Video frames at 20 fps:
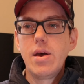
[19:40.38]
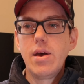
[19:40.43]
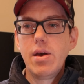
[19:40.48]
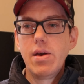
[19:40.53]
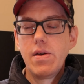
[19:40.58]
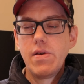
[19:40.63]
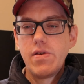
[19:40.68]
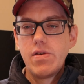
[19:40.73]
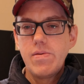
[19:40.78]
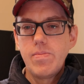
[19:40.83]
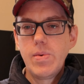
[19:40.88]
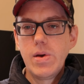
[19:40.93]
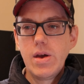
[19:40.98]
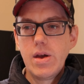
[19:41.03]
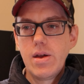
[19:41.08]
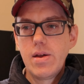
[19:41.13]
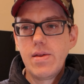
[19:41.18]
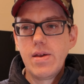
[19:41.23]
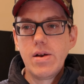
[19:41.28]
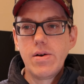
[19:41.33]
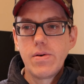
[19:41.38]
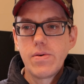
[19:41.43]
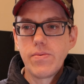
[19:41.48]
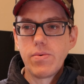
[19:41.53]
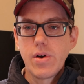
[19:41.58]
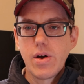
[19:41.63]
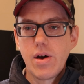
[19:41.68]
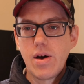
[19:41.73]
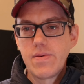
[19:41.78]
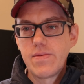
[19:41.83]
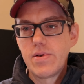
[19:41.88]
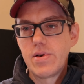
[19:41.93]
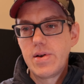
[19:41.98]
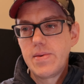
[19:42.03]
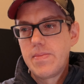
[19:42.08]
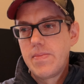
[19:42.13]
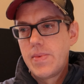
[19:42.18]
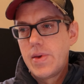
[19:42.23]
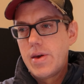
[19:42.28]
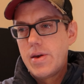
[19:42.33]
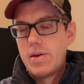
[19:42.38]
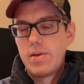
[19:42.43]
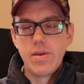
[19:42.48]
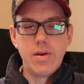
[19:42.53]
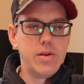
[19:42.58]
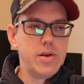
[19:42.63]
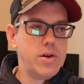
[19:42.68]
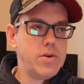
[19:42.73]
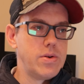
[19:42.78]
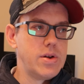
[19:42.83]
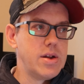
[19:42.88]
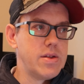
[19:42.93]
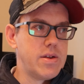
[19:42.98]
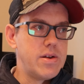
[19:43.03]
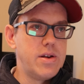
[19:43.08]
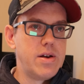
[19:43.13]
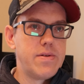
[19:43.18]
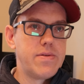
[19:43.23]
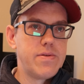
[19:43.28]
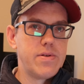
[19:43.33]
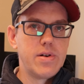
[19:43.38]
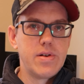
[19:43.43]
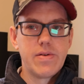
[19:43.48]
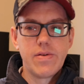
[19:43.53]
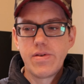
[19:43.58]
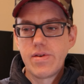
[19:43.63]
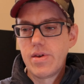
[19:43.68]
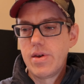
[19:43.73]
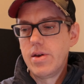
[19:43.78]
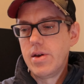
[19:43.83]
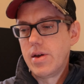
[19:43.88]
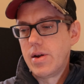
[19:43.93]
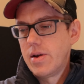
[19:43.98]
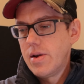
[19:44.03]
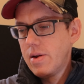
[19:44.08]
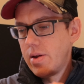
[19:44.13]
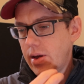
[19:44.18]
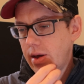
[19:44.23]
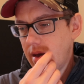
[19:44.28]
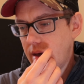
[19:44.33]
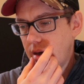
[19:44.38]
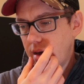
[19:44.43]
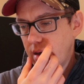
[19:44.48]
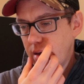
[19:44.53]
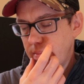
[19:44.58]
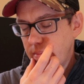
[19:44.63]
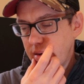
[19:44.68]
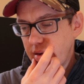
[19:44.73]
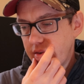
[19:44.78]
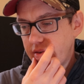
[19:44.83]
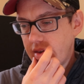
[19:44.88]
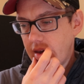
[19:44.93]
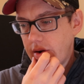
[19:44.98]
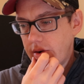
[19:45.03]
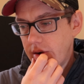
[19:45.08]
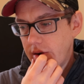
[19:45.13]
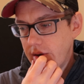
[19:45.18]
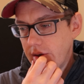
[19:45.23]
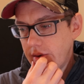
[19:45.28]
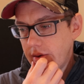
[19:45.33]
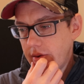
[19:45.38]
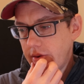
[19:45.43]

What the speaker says: is spent and they don't recover it, then you get the difference, and etc.